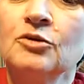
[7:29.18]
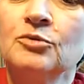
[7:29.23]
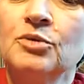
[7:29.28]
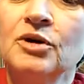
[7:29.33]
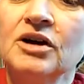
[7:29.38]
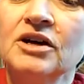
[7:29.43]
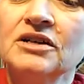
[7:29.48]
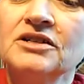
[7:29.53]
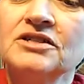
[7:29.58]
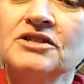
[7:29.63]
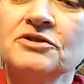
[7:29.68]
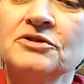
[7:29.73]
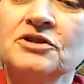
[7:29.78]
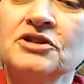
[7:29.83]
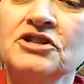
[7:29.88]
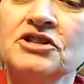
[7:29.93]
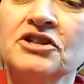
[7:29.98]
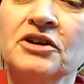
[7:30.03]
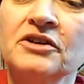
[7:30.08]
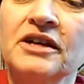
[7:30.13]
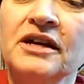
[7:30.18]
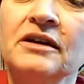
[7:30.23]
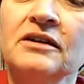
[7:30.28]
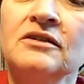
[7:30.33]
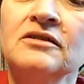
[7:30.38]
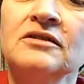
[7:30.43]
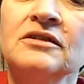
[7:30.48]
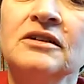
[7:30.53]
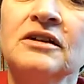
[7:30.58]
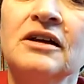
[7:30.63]
But as soon as you go
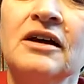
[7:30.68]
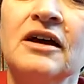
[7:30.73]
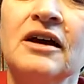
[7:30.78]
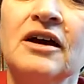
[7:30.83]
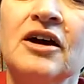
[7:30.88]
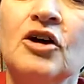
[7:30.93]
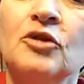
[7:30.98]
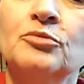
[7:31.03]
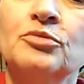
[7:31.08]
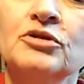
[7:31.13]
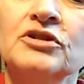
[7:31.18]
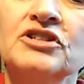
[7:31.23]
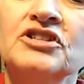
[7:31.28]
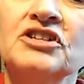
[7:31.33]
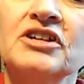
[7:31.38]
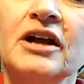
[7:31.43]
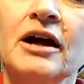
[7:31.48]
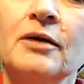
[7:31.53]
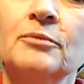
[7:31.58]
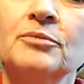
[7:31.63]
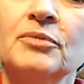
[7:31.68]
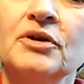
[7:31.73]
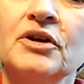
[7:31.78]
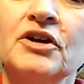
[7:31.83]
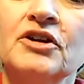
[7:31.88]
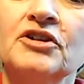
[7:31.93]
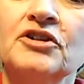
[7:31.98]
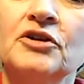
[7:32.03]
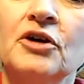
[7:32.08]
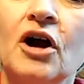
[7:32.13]
down and push it up,
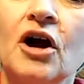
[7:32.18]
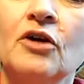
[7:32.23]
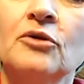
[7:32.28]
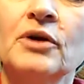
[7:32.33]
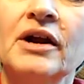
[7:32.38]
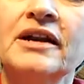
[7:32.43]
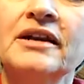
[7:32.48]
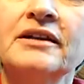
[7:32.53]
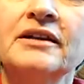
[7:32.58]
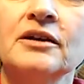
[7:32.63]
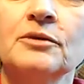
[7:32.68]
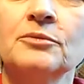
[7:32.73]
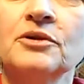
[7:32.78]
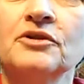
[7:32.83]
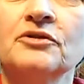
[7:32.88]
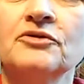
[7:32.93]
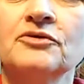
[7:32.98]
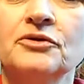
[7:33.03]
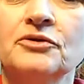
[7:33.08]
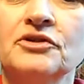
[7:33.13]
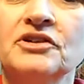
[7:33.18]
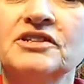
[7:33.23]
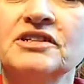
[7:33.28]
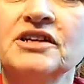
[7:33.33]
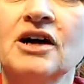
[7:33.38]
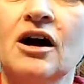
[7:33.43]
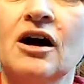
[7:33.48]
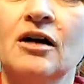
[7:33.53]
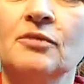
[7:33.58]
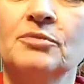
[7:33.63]
you're already coming through the
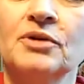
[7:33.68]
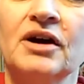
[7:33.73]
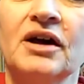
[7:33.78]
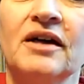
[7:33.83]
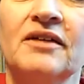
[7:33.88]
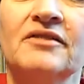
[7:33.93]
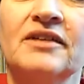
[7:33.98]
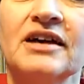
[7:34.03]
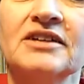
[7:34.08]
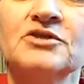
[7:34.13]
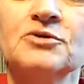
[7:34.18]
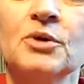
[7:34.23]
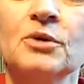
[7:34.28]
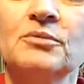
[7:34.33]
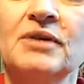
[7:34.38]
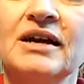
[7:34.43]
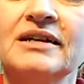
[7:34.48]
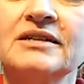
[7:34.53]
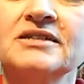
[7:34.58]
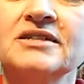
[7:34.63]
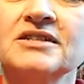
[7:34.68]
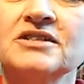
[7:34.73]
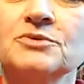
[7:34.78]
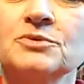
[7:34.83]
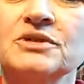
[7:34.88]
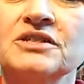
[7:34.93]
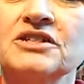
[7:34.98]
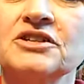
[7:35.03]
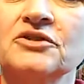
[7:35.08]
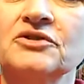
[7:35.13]
top. That's what makes this
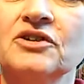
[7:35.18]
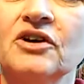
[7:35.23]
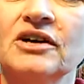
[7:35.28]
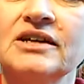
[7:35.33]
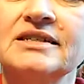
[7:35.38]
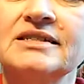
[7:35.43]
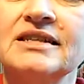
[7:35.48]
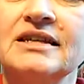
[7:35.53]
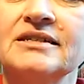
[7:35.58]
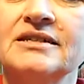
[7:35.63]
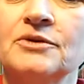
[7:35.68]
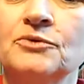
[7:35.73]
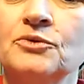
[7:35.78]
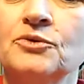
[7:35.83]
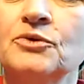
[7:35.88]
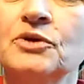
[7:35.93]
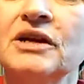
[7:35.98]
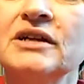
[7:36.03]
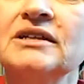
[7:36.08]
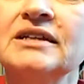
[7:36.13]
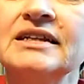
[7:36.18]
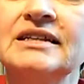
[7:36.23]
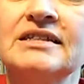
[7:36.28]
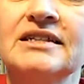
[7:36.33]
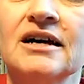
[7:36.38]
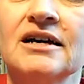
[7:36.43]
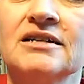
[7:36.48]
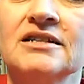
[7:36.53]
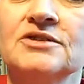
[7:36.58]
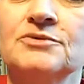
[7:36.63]
one so nice, is it really
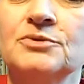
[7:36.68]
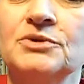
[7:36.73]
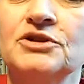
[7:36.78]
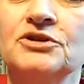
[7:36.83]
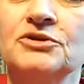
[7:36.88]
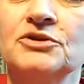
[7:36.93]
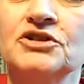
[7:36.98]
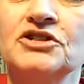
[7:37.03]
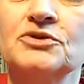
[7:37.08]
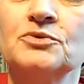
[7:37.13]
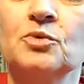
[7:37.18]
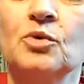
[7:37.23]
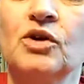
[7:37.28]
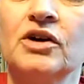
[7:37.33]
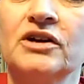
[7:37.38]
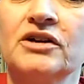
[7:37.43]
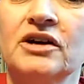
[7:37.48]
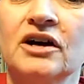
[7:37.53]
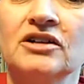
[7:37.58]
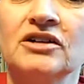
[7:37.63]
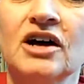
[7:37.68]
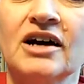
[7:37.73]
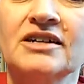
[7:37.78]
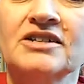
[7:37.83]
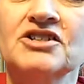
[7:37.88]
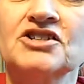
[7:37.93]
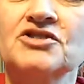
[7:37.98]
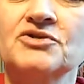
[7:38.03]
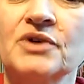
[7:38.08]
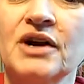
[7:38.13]
does reduce, one, a lot
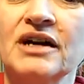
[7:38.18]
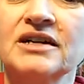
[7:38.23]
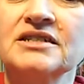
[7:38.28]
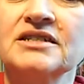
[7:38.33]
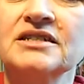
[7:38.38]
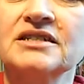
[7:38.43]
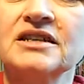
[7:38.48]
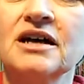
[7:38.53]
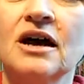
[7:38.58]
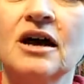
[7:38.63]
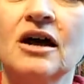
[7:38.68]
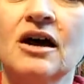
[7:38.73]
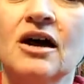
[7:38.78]
of stress